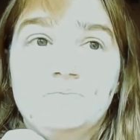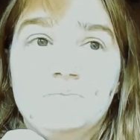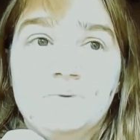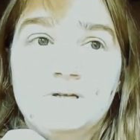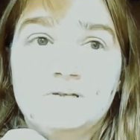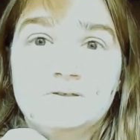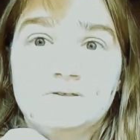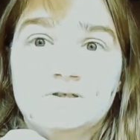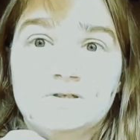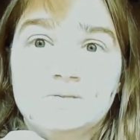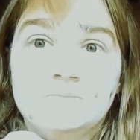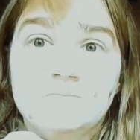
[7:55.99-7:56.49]

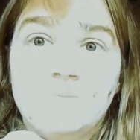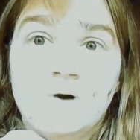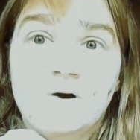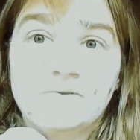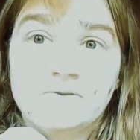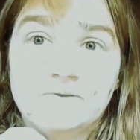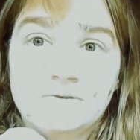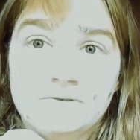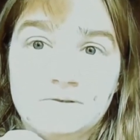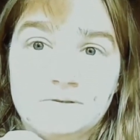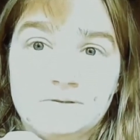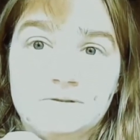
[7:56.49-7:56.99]
you've
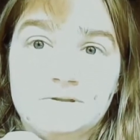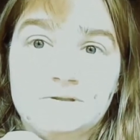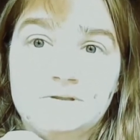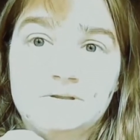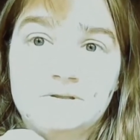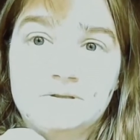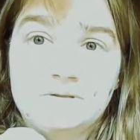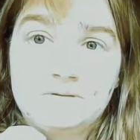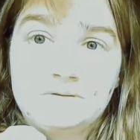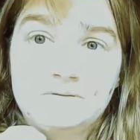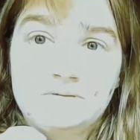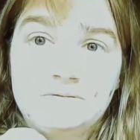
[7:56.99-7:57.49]
been
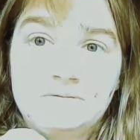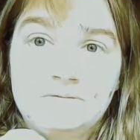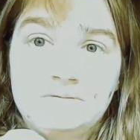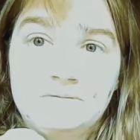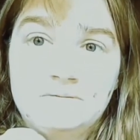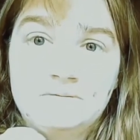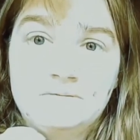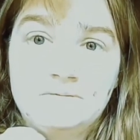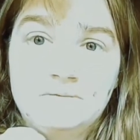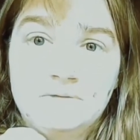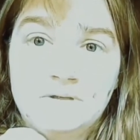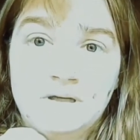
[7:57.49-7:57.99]
smothered,
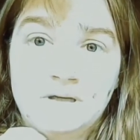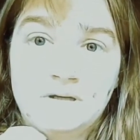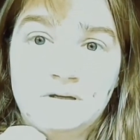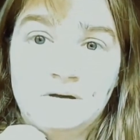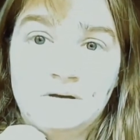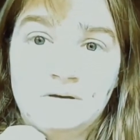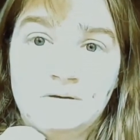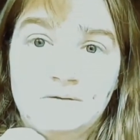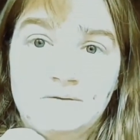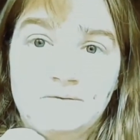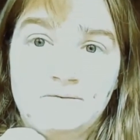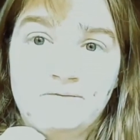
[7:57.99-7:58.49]

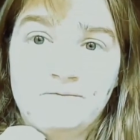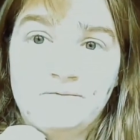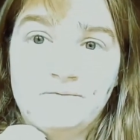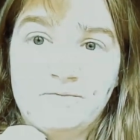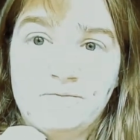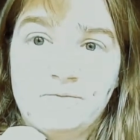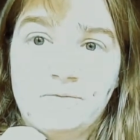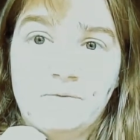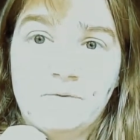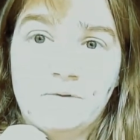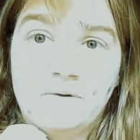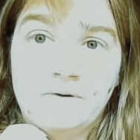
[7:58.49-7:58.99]
you
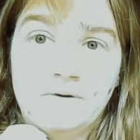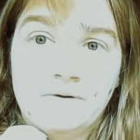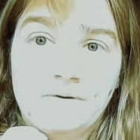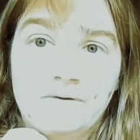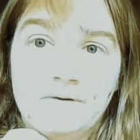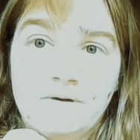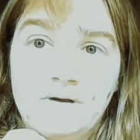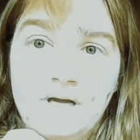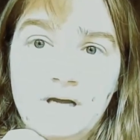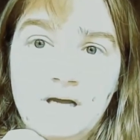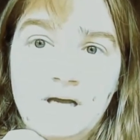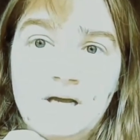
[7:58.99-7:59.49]
know,
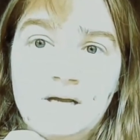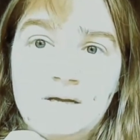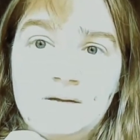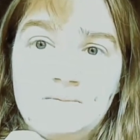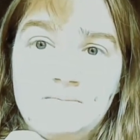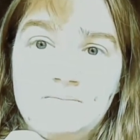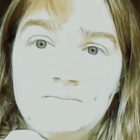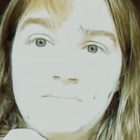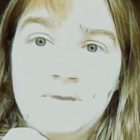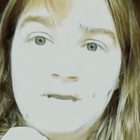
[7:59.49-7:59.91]
for